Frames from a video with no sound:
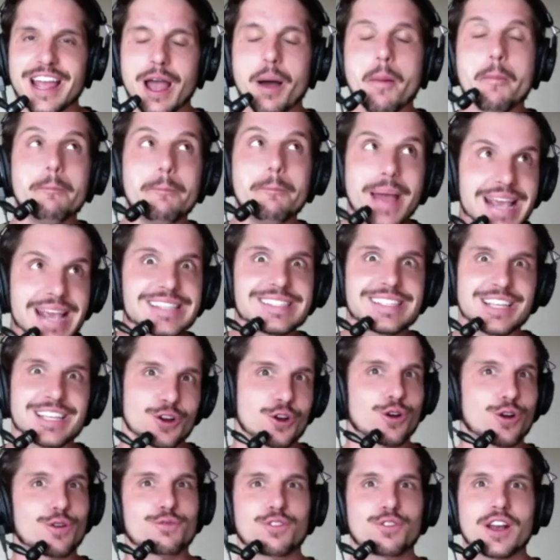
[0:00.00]
amazing
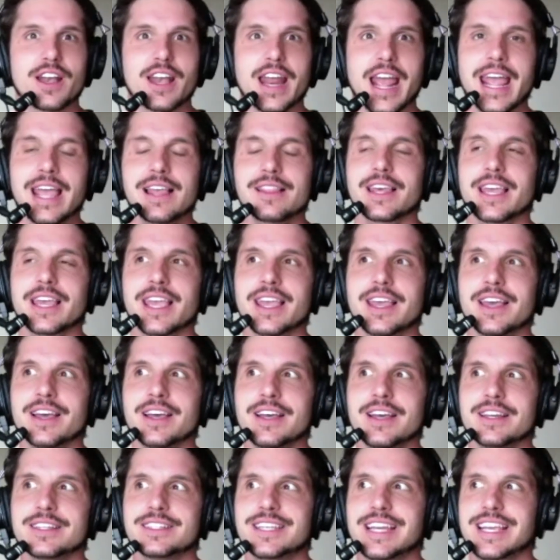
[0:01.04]
girlfriend, Haley,
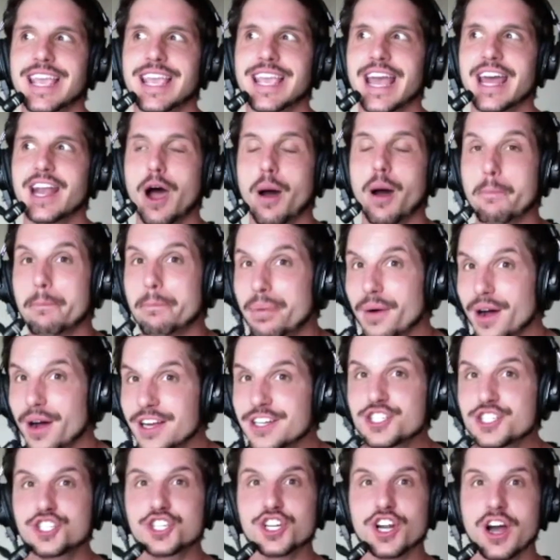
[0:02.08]
to get a
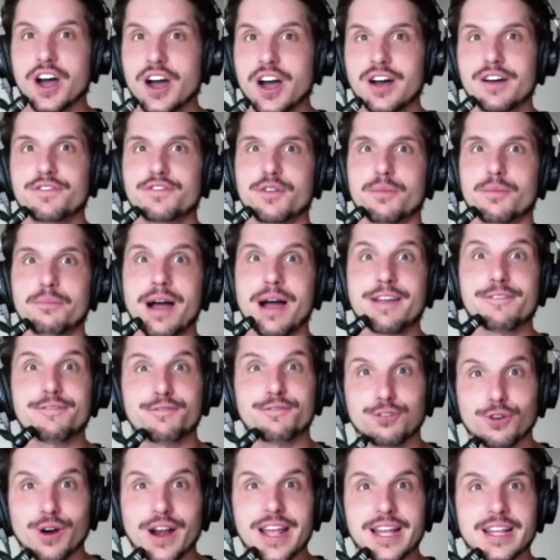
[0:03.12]
bunch of my
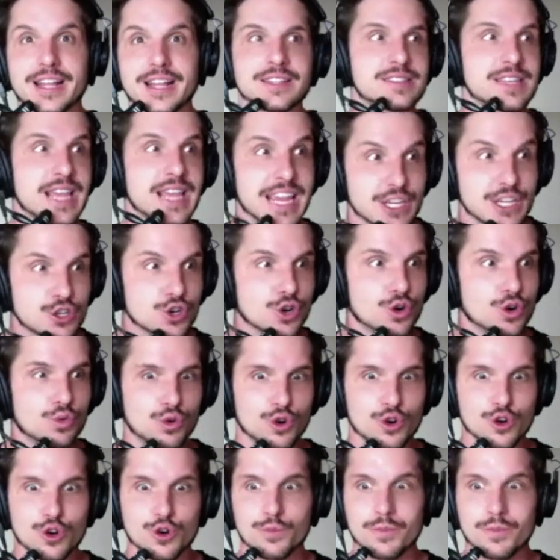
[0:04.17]
friends into a
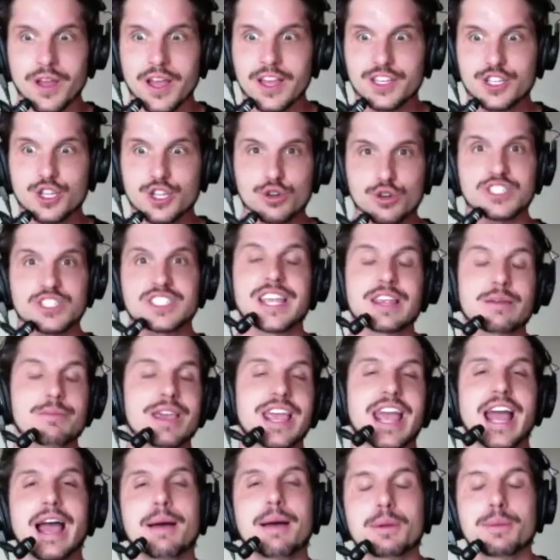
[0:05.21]
room to sing me
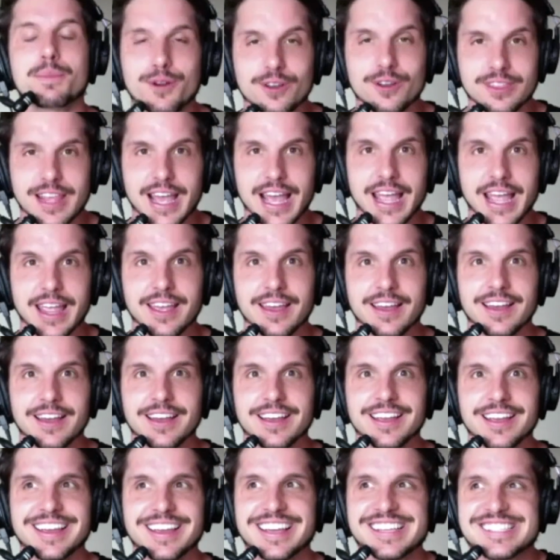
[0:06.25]
happy birthday.
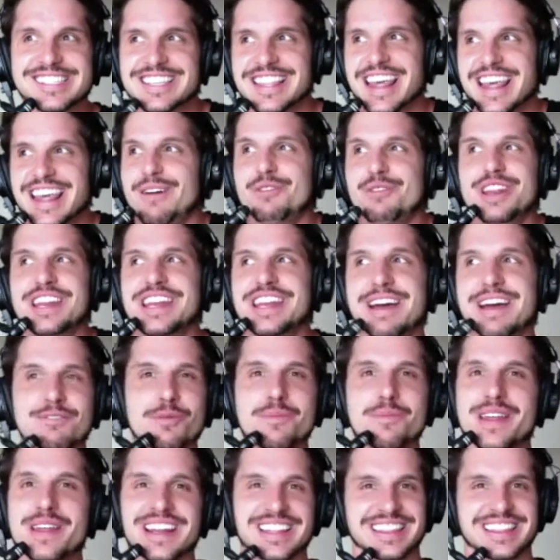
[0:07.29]
That would have never
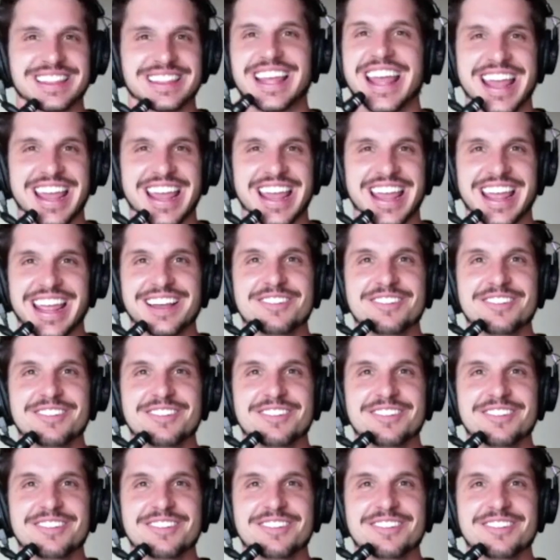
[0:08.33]
been a thing